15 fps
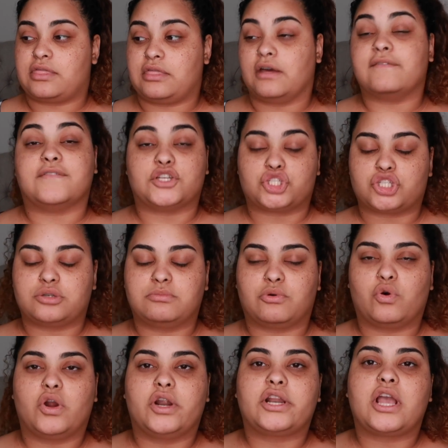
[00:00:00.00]
the vision
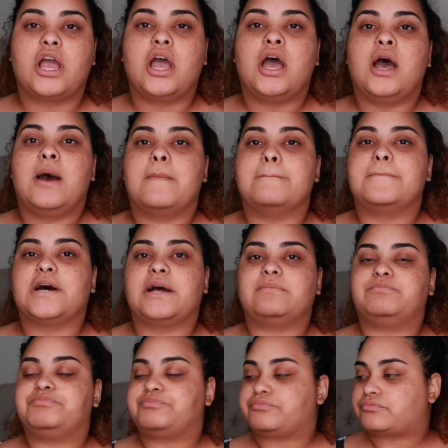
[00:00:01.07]
board, but